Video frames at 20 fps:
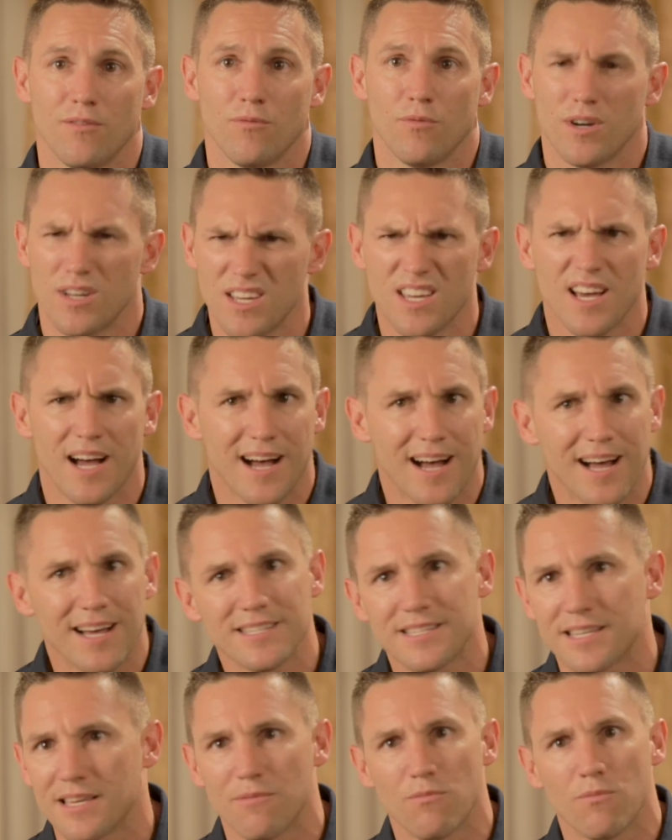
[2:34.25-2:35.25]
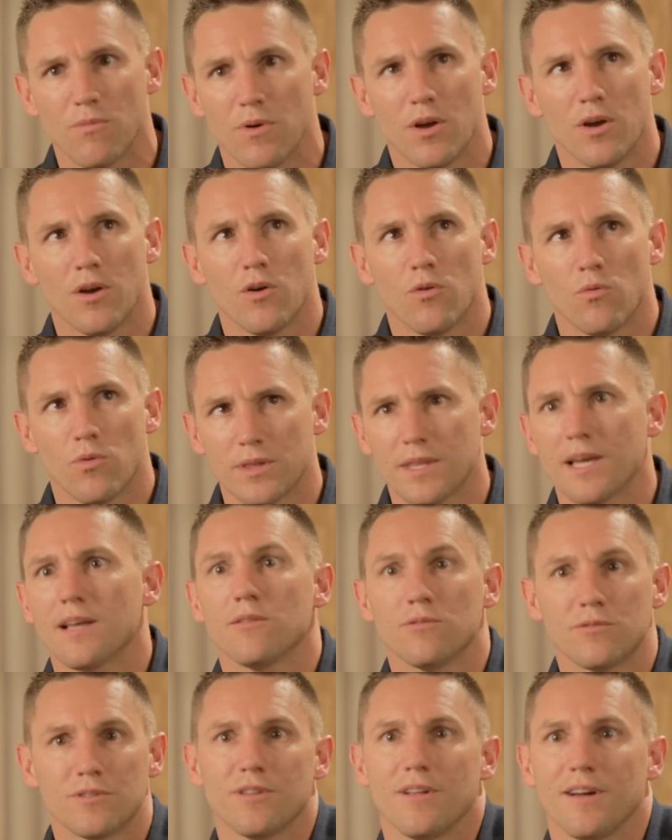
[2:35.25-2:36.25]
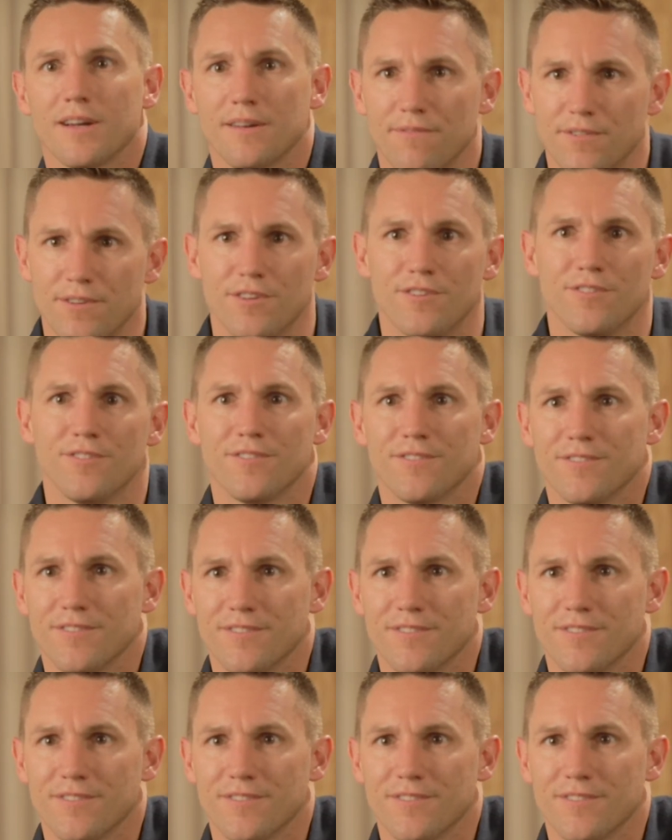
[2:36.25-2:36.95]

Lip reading: Why don't you ask him what that looks like for you?